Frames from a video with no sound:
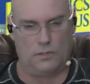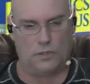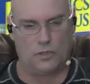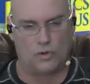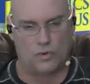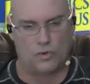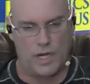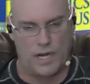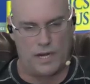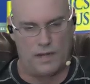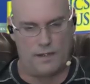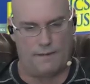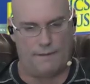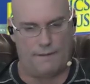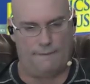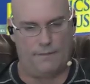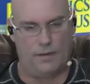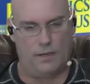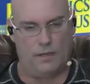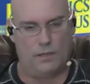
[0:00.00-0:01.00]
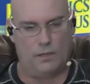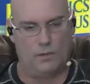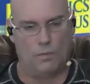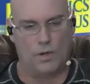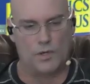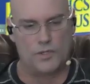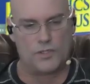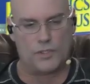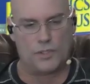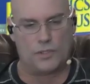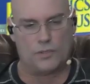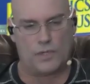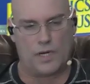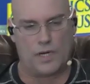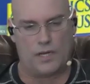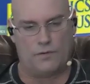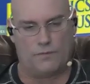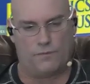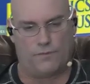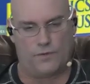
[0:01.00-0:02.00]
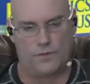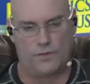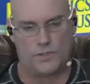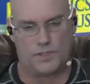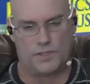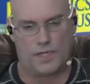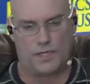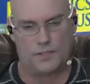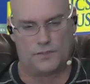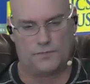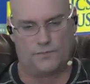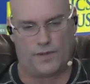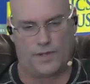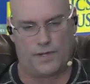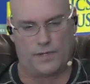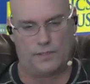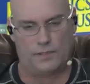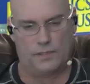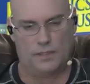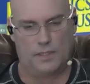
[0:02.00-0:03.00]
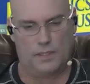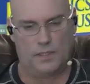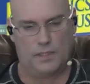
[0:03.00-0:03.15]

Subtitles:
Green. Once you create your first sales funnel,